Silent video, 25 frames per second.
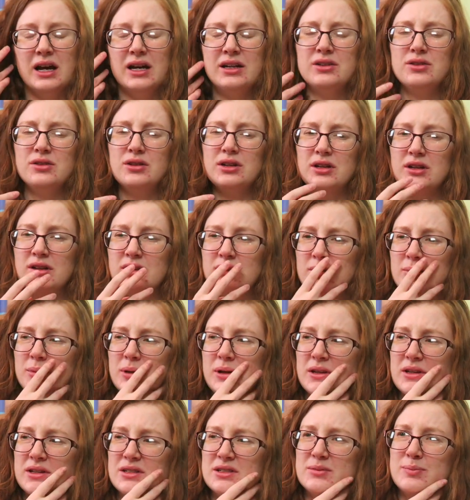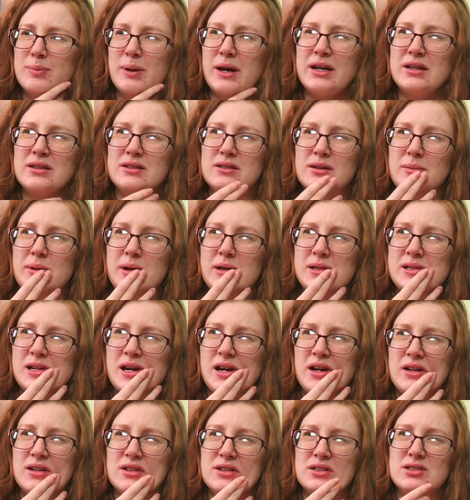I do get a little bit of the spice on my
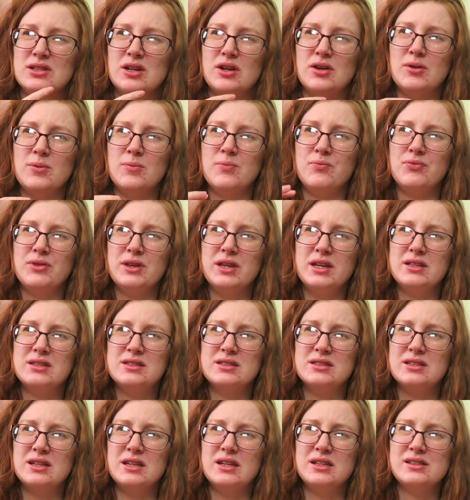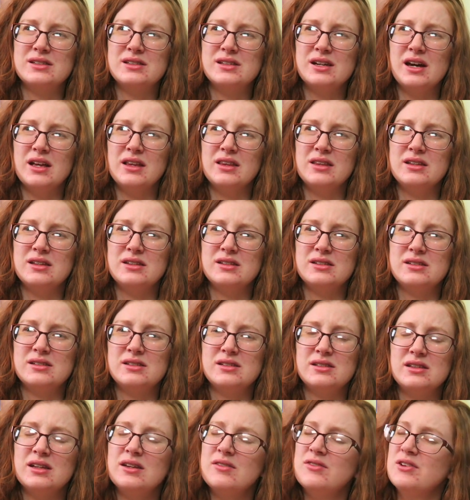tongue, so it's it's got
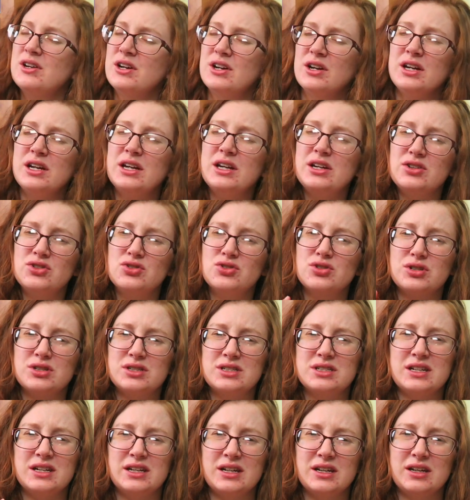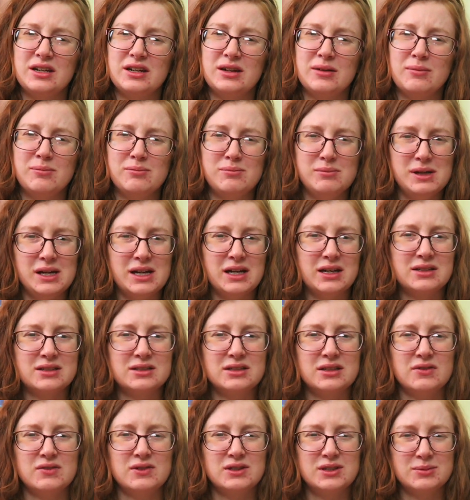this very interesting
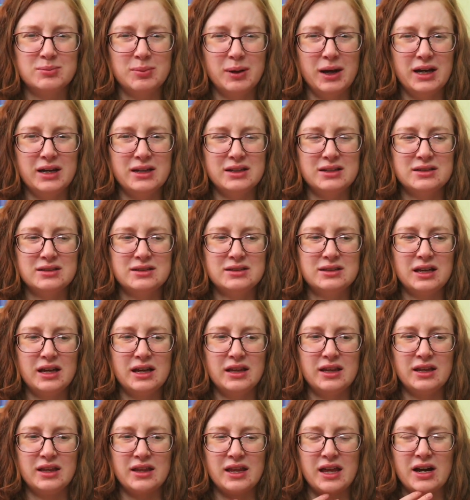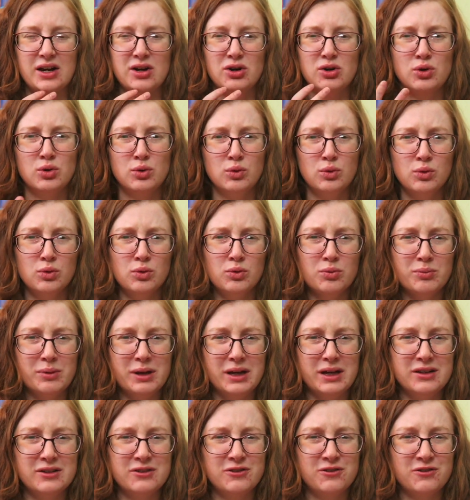mix of spice and then that cool
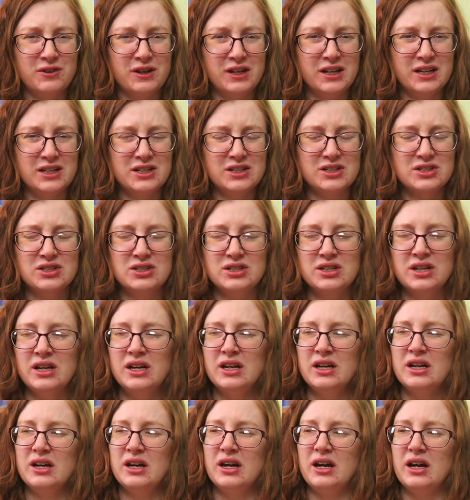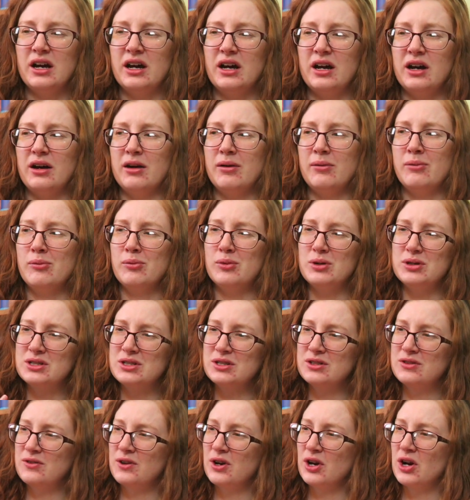mint finish, um, which
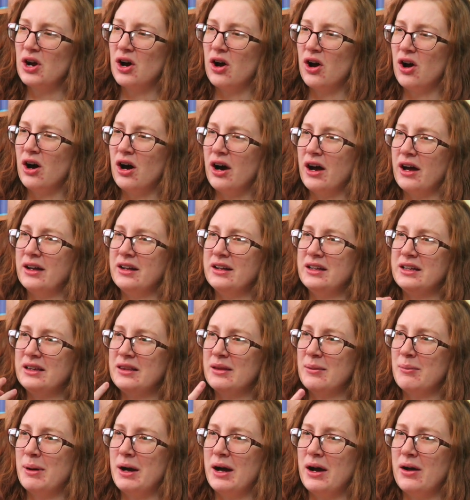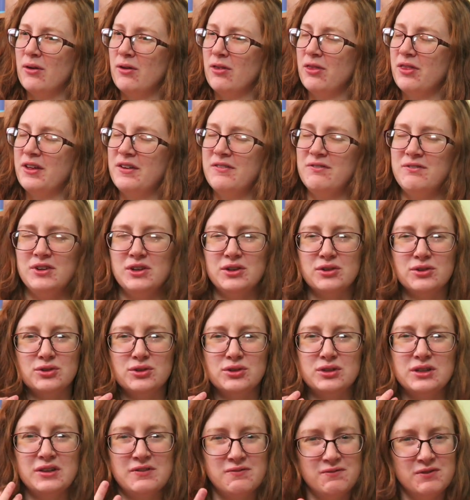is very odd in the mouth. It
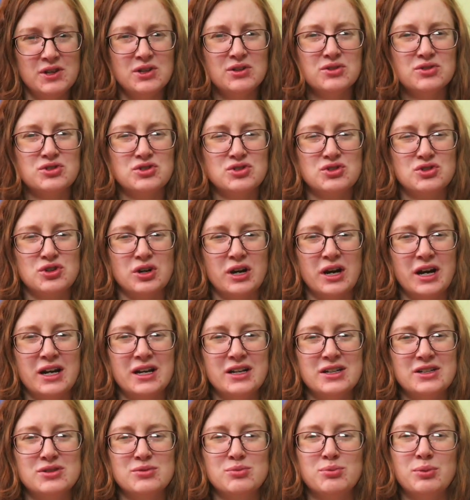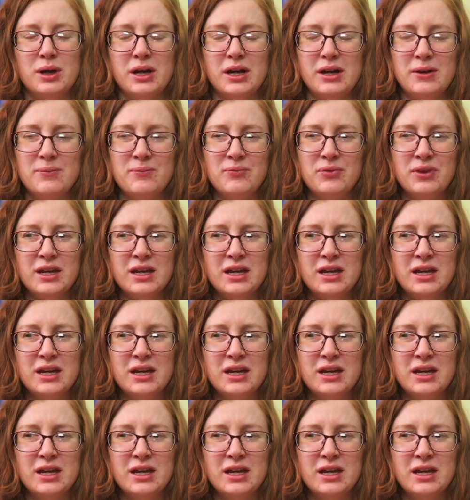feels it feels strange, but